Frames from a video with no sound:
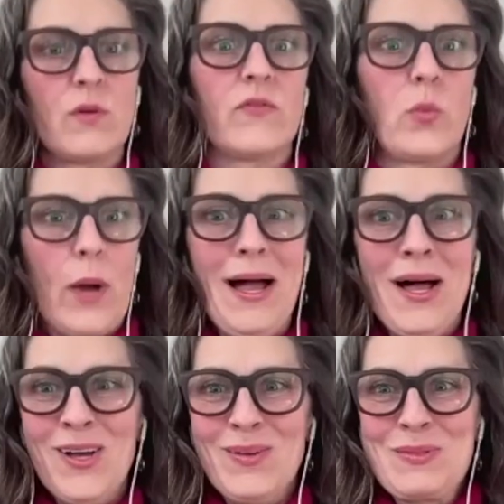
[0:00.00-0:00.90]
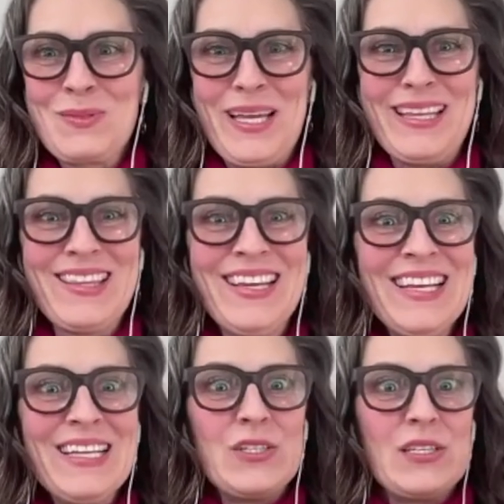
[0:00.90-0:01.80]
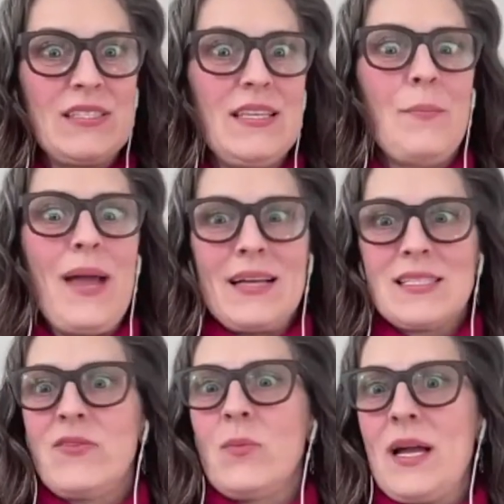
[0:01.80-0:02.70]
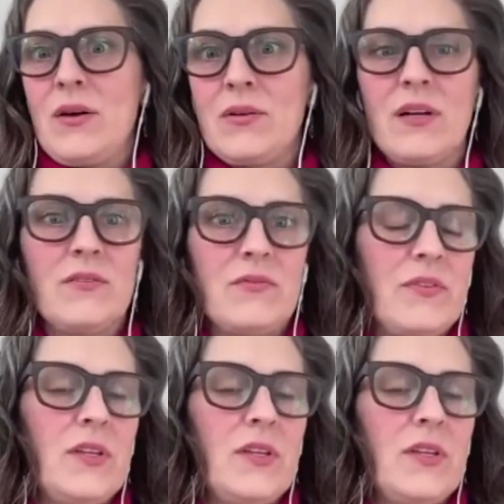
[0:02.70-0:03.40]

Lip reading: overwhelmed with just the massive amount of,